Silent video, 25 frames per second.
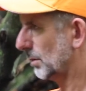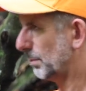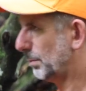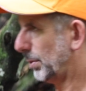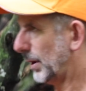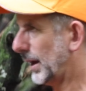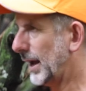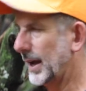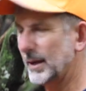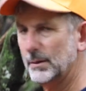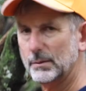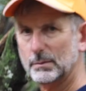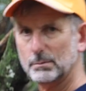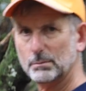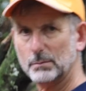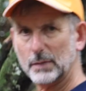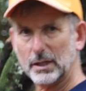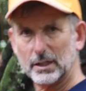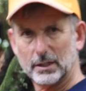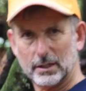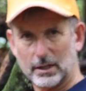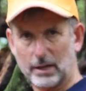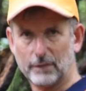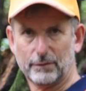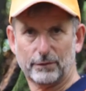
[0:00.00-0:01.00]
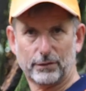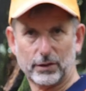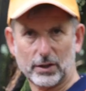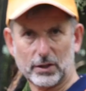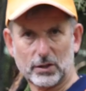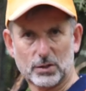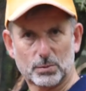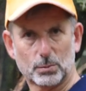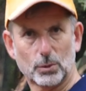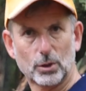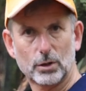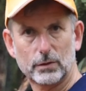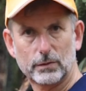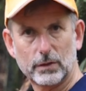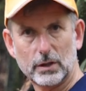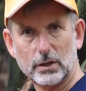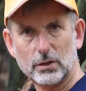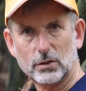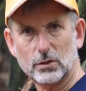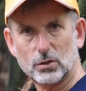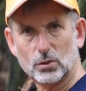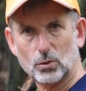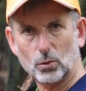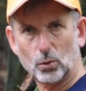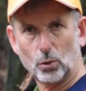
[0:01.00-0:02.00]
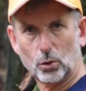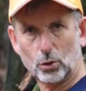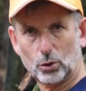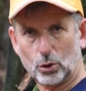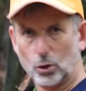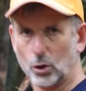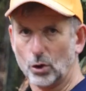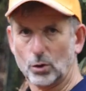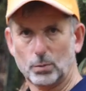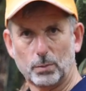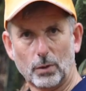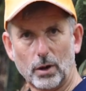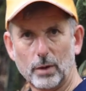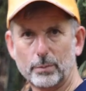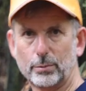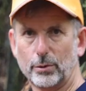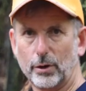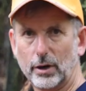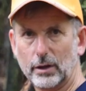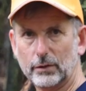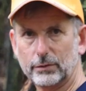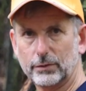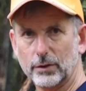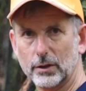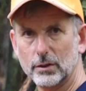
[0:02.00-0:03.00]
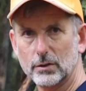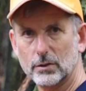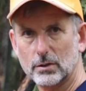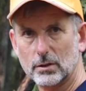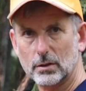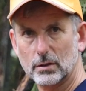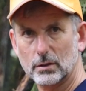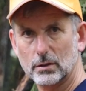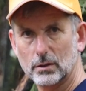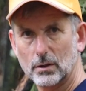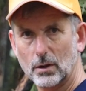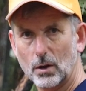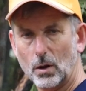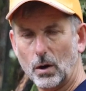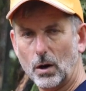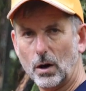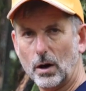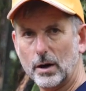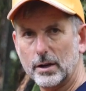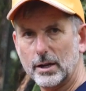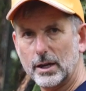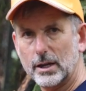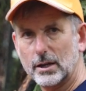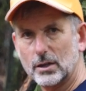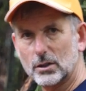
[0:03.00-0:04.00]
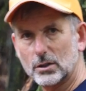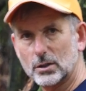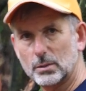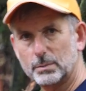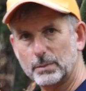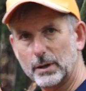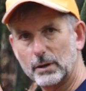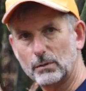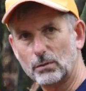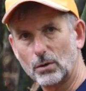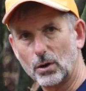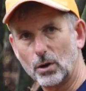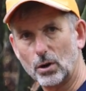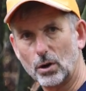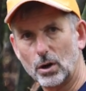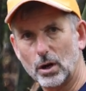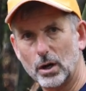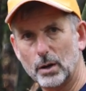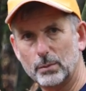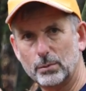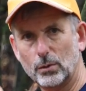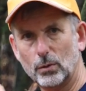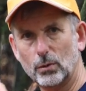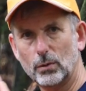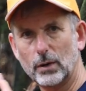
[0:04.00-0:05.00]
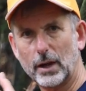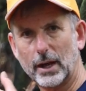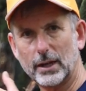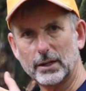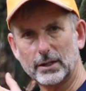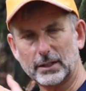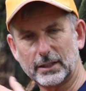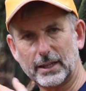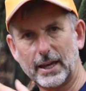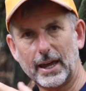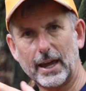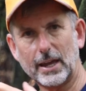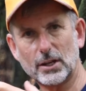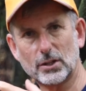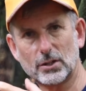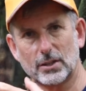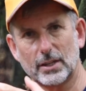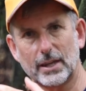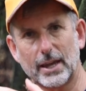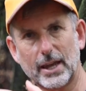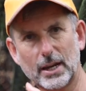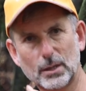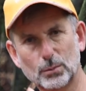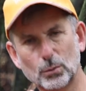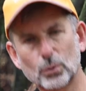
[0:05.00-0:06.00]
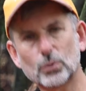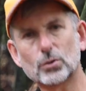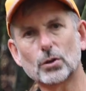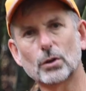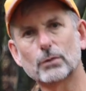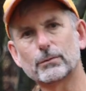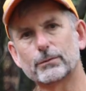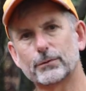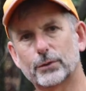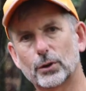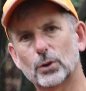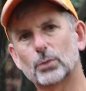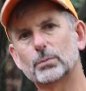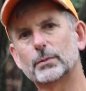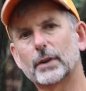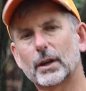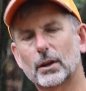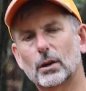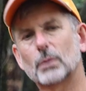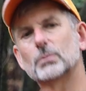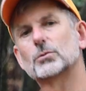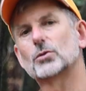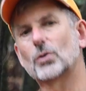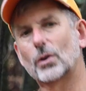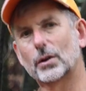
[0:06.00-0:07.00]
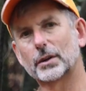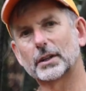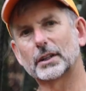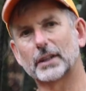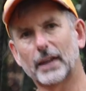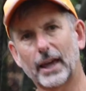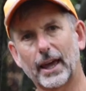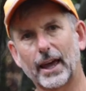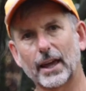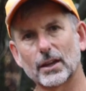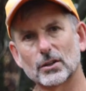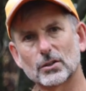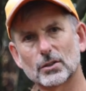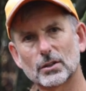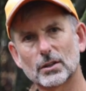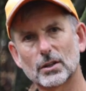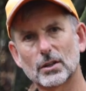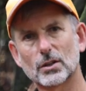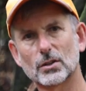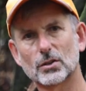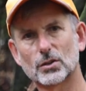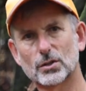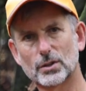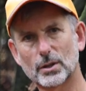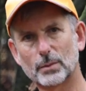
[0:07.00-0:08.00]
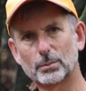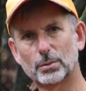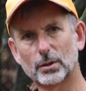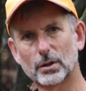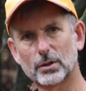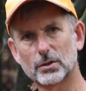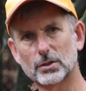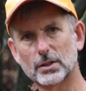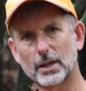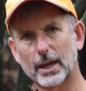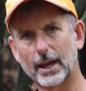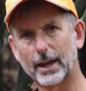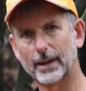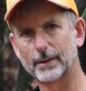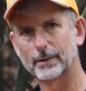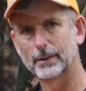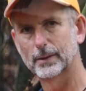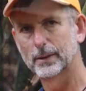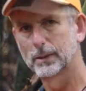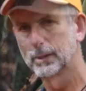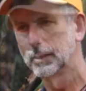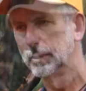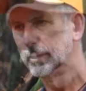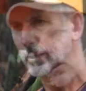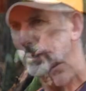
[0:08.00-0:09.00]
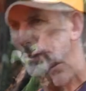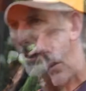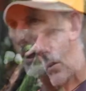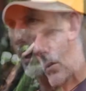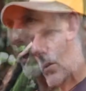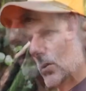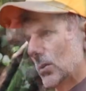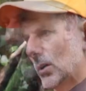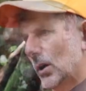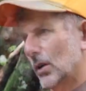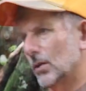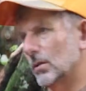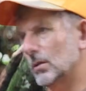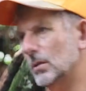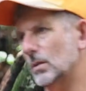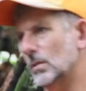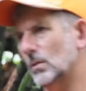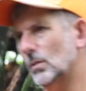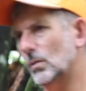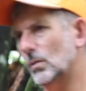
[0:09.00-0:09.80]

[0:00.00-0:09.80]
to play me Netflix movies or cook my breakfast. I need it to be reliable and to catch the animals on film that I'm trying to catch. Simple as that. So